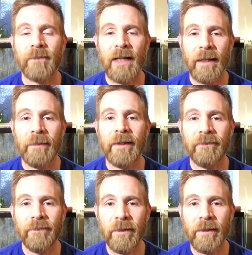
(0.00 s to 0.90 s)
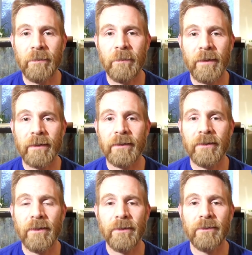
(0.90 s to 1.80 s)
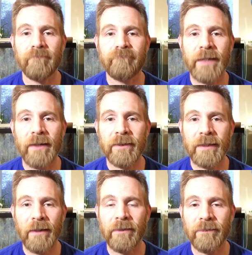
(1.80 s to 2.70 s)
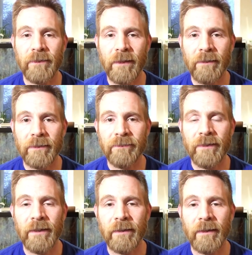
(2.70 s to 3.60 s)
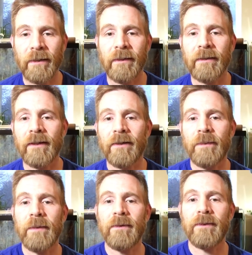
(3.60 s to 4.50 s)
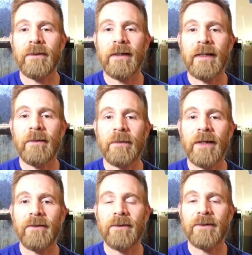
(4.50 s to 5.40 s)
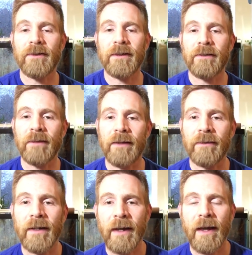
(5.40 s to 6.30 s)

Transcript: climate for them, but you go down south a few hours of here and there are people who can keep them outdoors all year round.